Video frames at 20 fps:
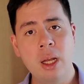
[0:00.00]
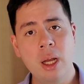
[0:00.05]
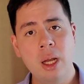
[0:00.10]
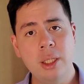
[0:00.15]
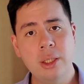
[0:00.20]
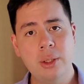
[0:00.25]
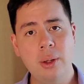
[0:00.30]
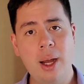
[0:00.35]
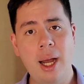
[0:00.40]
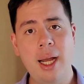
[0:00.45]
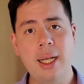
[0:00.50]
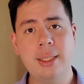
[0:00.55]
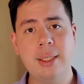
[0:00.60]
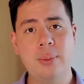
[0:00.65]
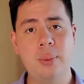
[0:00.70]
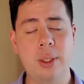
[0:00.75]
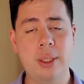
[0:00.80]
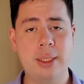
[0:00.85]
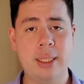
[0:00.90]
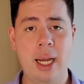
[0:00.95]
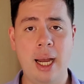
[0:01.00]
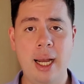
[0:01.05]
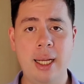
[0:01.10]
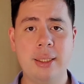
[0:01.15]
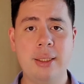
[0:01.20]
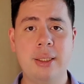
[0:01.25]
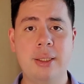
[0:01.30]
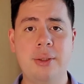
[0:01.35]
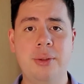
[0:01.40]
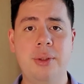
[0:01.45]
To ask what
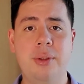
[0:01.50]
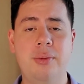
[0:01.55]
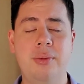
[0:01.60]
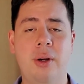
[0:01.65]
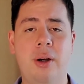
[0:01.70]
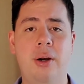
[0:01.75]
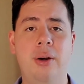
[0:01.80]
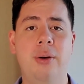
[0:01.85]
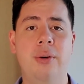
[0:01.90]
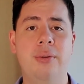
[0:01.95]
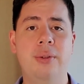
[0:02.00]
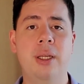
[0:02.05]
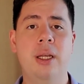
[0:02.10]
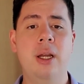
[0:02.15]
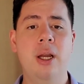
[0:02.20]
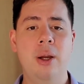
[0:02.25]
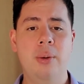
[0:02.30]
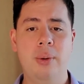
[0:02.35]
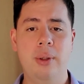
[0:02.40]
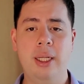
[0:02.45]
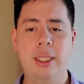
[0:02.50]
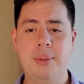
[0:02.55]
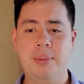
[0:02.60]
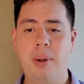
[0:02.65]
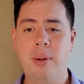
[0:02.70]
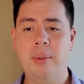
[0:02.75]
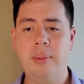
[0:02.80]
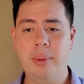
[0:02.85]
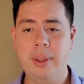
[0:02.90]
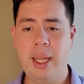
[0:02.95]
tasks are involved, well, that's
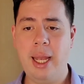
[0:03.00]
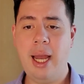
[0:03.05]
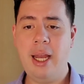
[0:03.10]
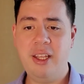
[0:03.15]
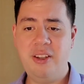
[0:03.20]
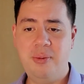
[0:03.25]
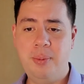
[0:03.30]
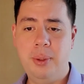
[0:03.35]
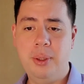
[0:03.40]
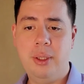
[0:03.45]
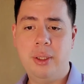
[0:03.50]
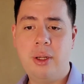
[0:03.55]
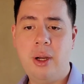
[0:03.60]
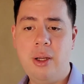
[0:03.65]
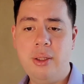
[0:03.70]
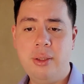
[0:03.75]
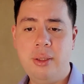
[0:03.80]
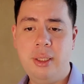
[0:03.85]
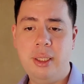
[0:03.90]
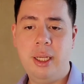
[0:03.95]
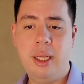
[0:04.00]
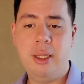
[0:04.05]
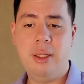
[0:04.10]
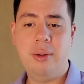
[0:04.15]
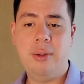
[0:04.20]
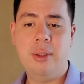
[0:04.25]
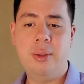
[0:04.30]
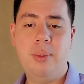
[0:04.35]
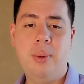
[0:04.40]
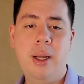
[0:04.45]
probably how you've put the cost together
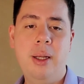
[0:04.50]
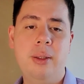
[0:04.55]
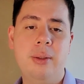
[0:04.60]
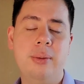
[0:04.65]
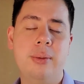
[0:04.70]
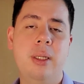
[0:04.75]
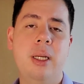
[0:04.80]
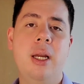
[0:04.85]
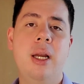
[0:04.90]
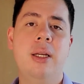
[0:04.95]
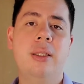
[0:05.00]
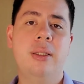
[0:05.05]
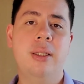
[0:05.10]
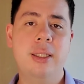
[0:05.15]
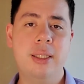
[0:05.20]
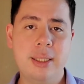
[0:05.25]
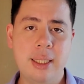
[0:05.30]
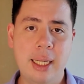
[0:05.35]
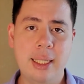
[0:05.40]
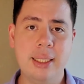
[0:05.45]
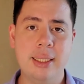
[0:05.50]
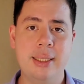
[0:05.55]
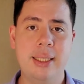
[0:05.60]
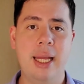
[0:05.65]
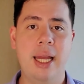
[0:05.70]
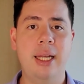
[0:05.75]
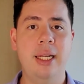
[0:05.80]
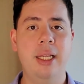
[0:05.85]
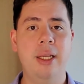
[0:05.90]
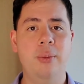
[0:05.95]
as well. So there's an understanding